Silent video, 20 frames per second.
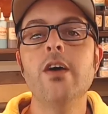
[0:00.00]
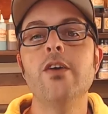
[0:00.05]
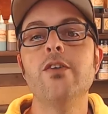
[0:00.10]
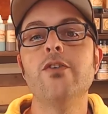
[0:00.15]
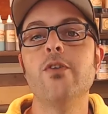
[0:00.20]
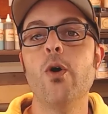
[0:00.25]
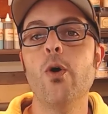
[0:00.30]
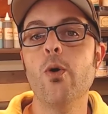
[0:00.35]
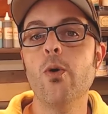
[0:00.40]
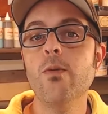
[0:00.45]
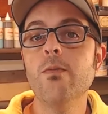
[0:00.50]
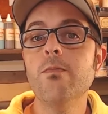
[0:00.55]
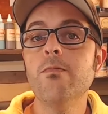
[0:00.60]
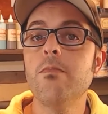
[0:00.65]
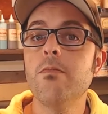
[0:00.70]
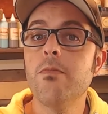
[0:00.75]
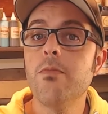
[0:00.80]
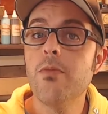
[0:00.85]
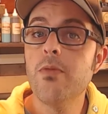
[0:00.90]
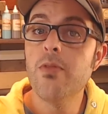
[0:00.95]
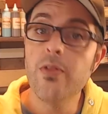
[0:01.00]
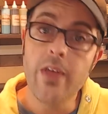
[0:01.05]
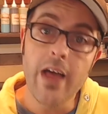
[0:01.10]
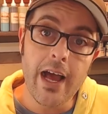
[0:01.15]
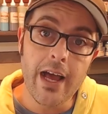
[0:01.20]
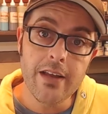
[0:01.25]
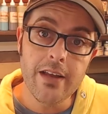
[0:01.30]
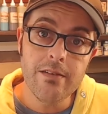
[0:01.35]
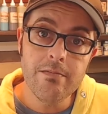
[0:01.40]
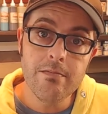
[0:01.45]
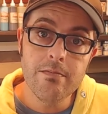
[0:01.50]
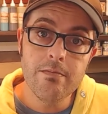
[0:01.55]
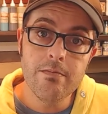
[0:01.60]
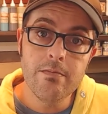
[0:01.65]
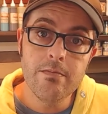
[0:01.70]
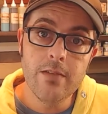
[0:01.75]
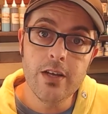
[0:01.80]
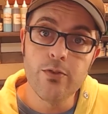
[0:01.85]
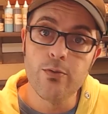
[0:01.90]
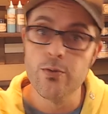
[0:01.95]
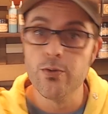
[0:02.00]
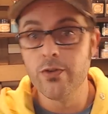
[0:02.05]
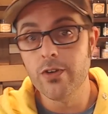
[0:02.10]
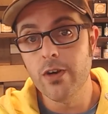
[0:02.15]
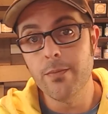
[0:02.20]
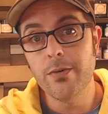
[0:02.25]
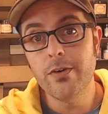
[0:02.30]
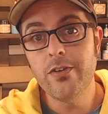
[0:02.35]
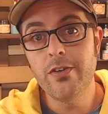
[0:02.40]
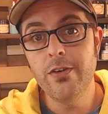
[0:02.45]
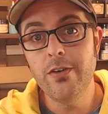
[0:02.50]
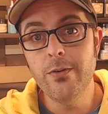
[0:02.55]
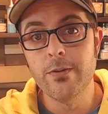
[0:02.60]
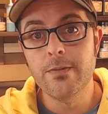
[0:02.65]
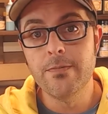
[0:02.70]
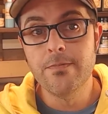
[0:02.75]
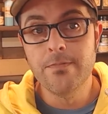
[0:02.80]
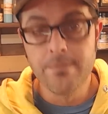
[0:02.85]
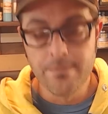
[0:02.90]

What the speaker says: So that is rule number 2.